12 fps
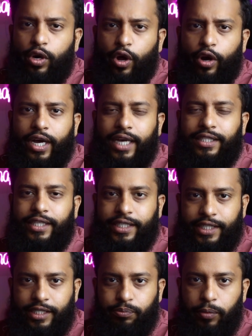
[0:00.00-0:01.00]
going on guys,
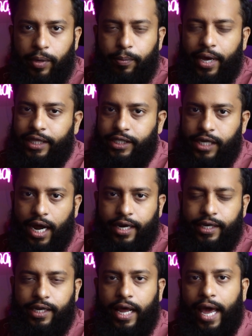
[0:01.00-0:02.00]
this is me Mehedi
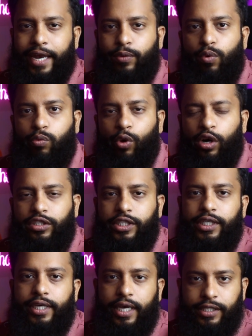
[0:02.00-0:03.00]
Shakeel and you are
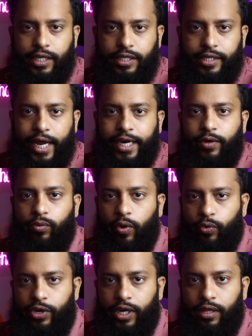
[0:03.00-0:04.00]
watching SSTec
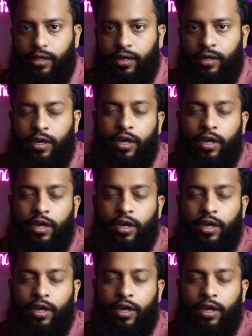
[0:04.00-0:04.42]
Tutorial.